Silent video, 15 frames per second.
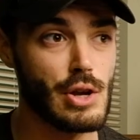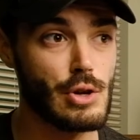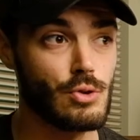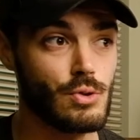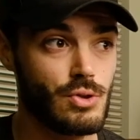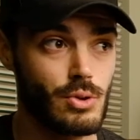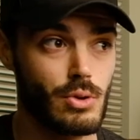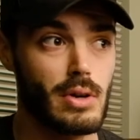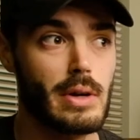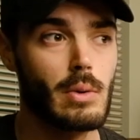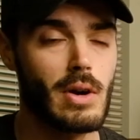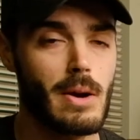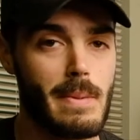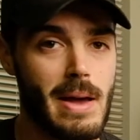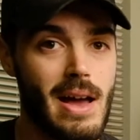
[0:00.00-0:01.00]
enjoying
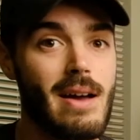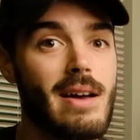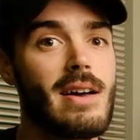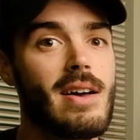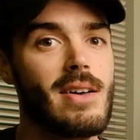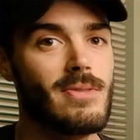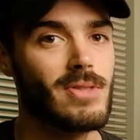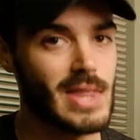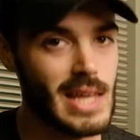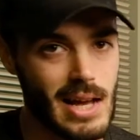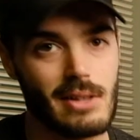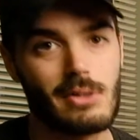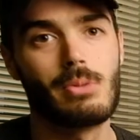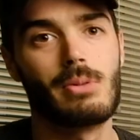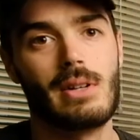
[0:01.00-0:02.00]
where I'm at,
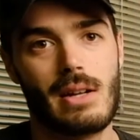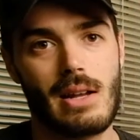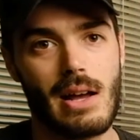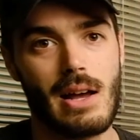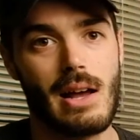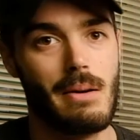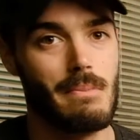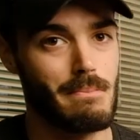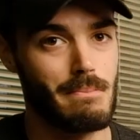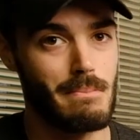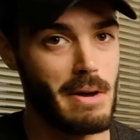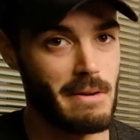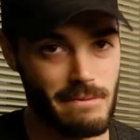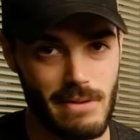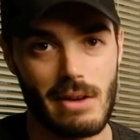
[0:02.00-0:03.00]
that's when
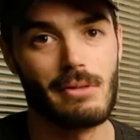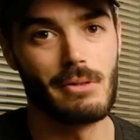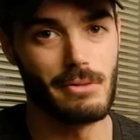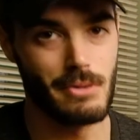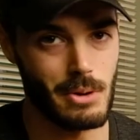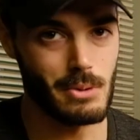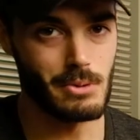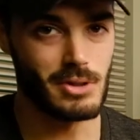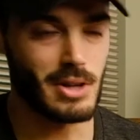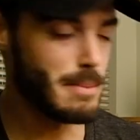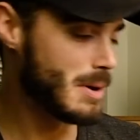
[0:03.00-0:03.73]
my favorite photos come